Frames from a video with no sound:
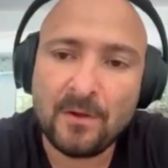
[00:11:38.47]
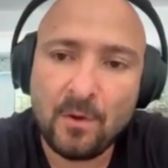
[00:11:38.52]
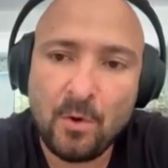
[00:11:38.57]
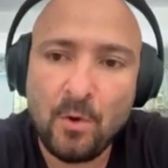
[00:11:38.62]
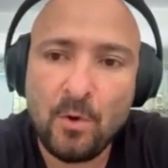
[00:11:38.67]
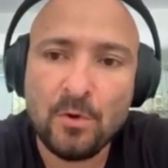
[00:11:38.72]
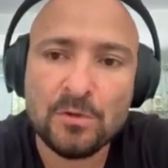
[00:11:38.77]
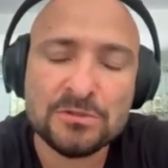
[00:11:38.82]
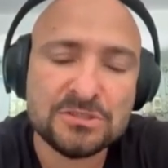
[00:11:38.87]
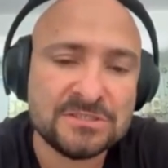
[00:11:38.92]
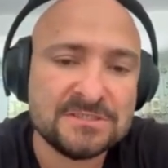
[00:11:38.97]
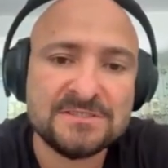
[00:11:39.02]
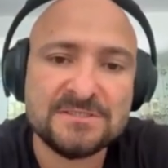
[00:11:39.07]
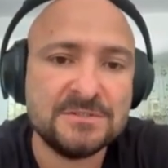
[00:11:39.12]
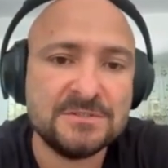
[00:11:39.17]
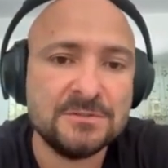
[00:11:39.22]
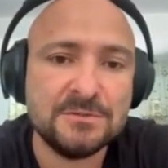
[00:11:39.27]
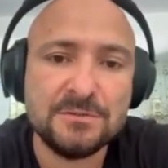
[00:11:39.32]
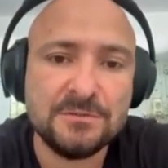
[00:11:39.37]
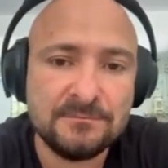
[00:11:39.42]
all just
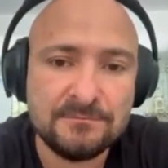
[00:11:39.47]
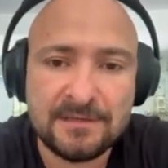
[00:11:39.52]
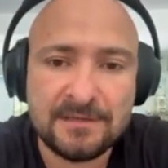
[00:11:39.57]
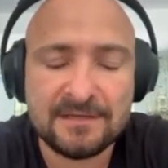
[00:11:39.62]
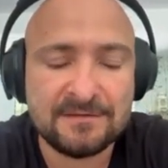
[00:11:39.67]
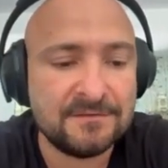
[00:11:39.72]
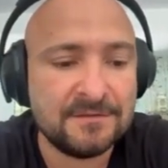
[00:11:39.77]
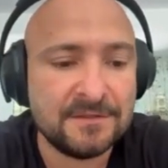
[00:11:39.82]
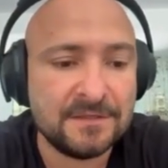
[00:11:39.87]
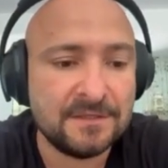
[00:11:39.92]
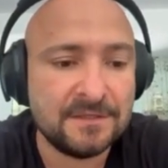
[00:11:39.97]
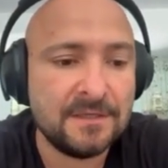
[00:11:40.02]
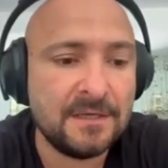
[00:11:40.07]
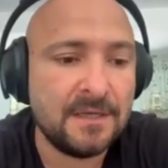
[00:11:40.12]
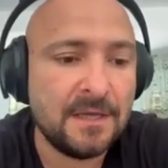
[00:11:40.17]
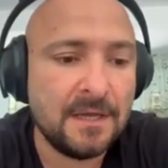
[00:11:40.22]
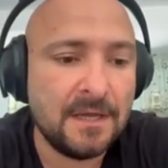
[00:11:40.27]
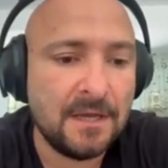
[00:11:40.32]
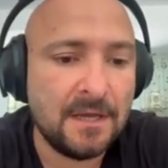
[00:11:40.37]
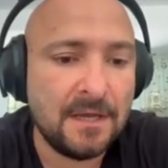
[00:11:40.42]
to make the
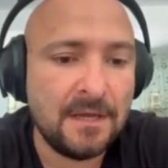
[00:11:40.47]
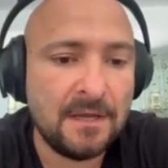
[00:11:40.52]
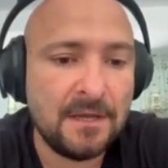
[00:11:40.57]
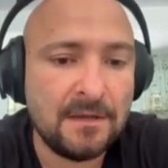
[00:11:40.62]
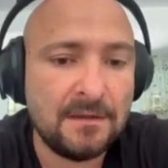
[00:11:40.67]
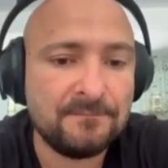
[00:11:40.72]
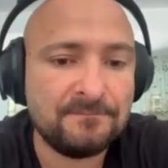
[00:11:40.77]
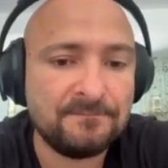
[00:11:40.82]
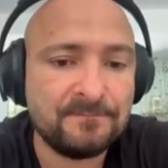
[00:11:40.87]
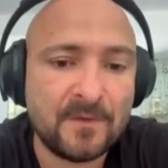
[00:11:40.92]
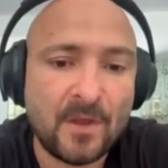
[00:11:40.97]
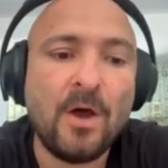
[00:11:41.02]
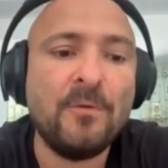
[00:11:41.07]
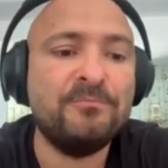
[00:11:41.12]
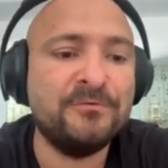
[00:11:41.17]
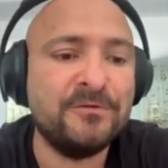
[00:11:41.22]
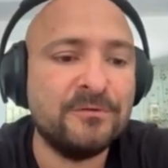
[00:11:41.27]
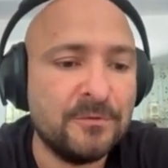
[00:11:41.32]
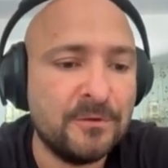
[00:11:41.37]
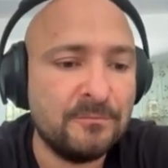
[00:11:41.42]

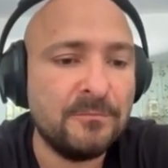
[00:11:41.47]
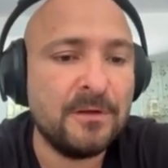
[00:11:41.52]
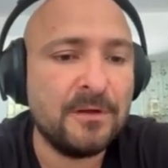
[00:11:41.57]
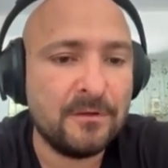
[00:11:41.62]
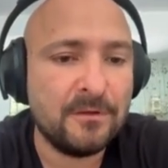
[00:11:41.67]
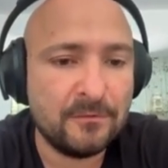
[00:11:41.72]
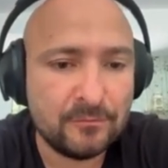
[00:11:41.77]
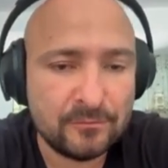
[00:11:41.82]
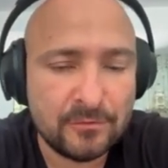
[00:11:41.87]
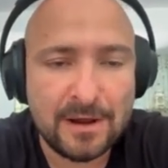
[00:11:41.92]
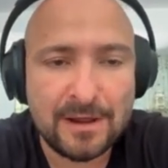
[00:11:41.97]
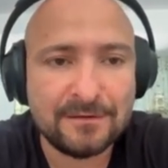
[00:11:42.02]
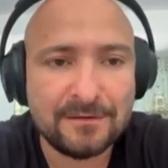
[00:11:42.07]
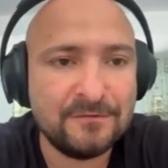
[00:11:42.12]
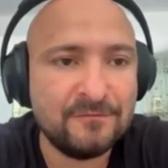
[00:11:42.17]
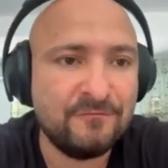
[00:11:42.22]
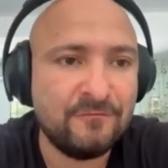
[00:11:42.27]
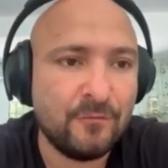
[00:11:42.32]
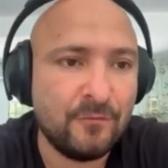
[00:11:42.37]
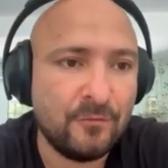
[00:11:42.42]
optimum
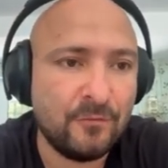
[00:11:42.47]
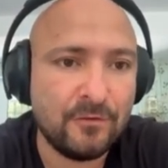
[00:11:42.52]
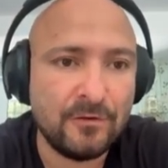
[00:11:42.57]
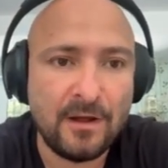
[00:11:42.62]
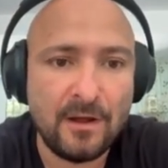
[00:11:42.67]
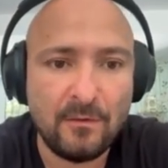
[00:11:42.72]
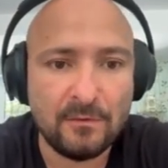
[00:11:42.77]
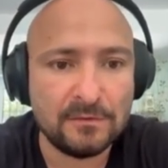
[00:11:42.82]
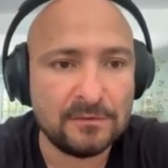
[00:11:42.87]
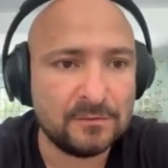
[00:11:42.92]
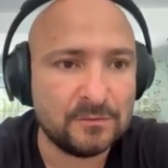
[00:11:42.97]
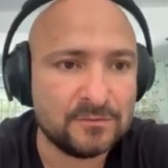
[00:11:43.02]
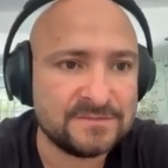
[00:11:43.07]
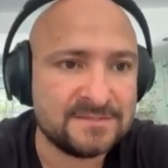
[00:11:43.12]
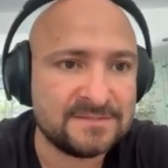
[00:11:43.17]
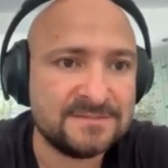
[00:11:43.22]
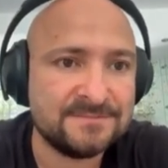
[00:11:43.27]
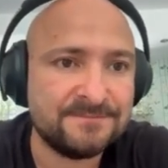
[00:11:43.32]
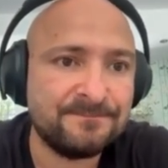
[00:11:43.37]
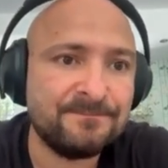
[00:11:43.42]
RAG for our
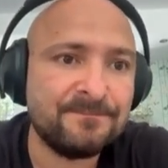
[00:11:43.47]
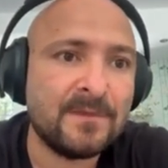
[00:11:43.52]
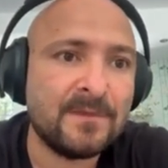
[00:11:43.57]
users.